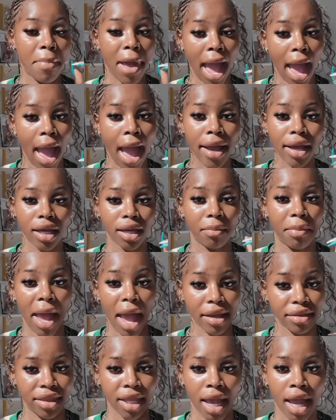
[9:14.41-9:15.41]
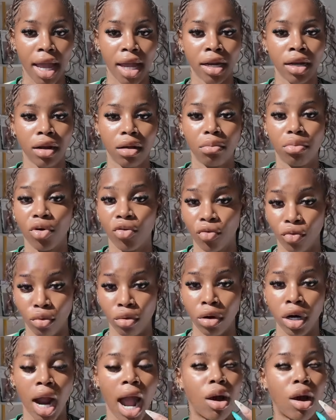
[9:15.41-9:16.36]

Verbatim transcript: back back then before,